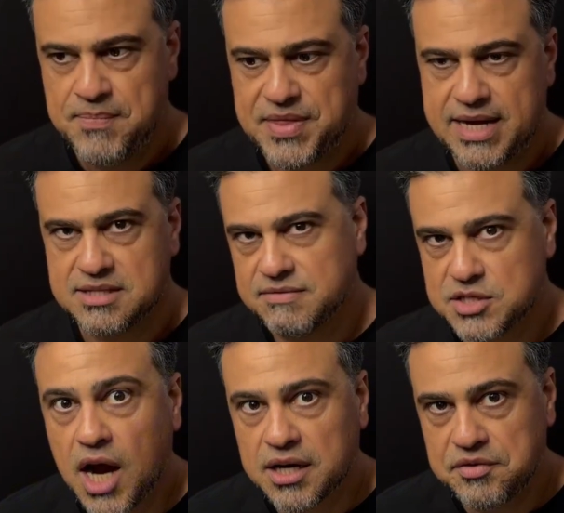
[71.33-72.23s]
That is a
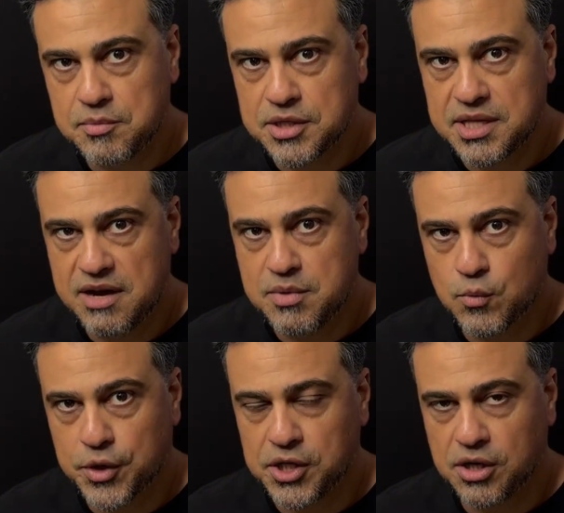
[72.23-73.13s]
photography book that I've been
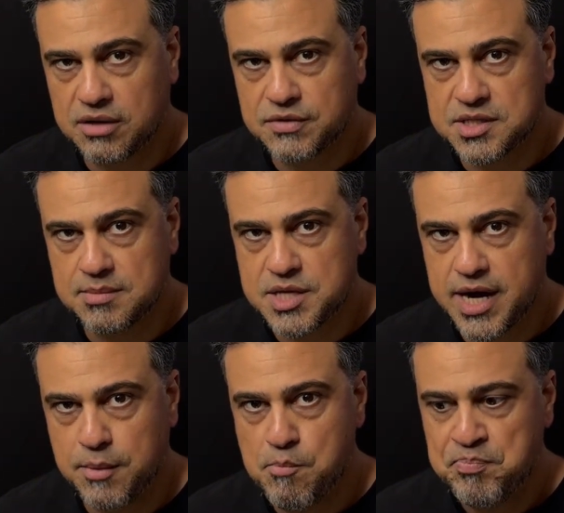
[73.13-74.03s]
working on for some time.